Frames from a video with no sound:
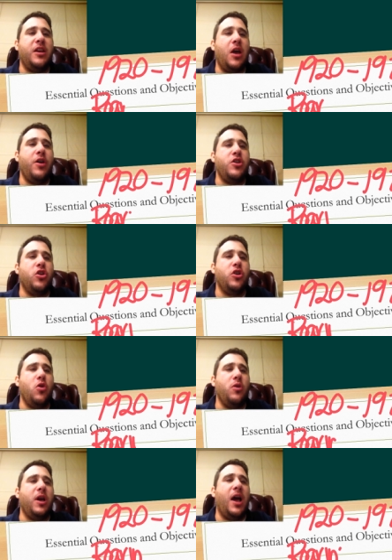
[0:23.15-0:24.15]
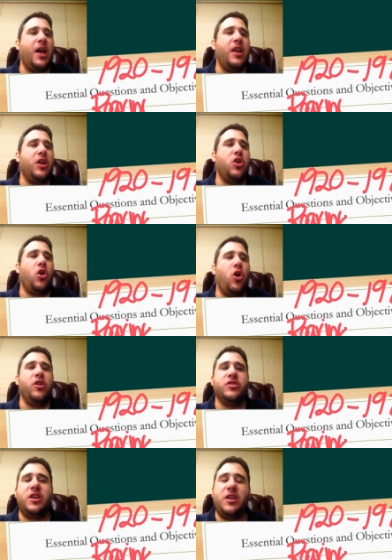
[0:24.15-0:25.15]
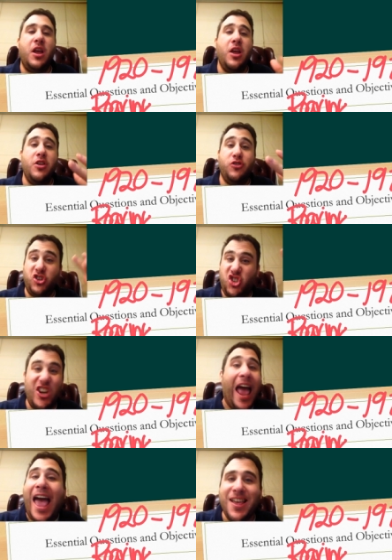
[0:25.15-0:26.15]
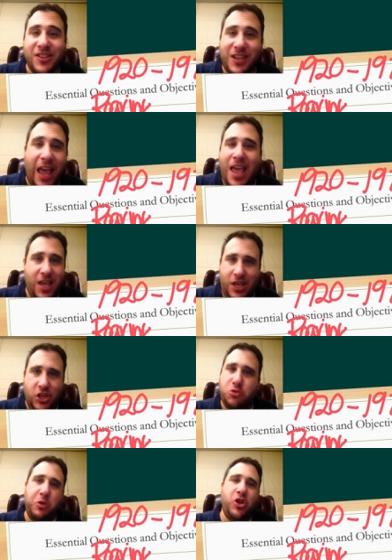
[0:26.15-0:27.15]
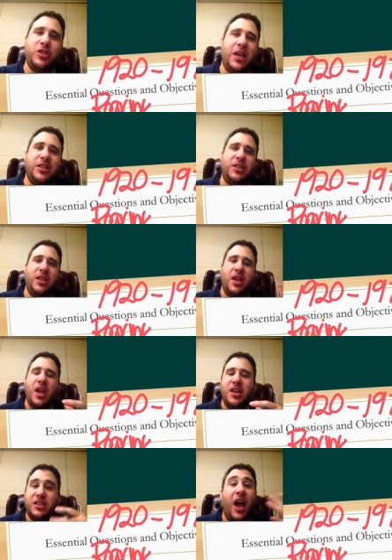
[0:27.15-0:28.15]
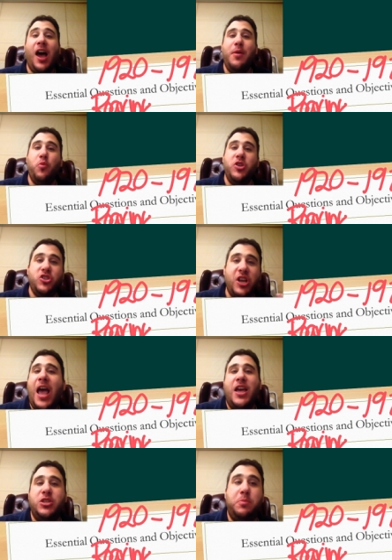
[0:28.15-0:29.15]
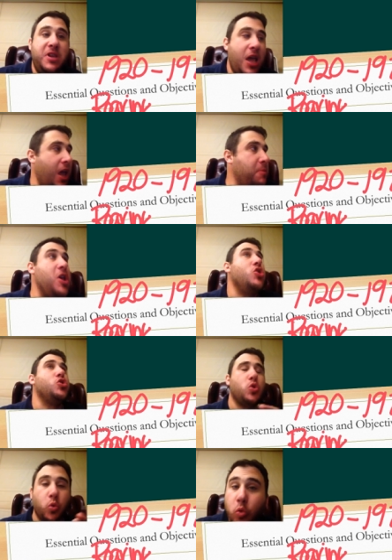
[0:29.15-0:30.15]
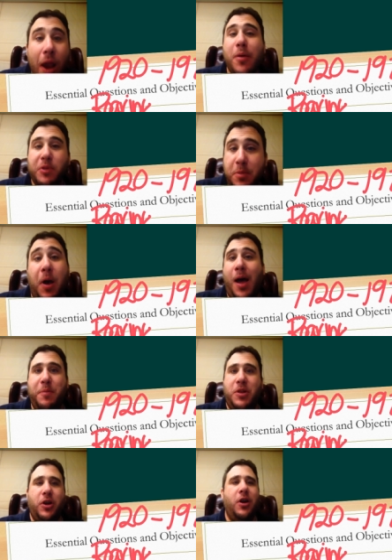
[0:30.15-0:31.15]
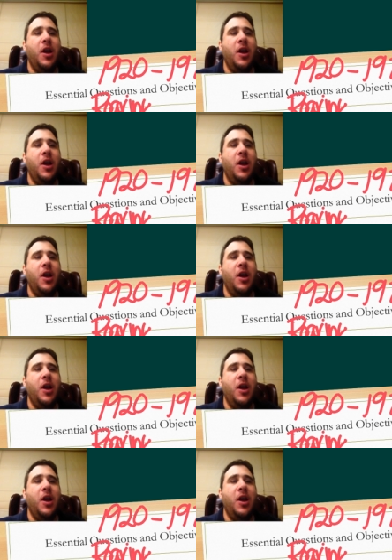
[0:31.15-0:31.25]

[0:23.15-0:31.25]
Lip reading: Now, in your note guide, it calls it the Jazz Age, because that's the time when jazz became incredibly popular.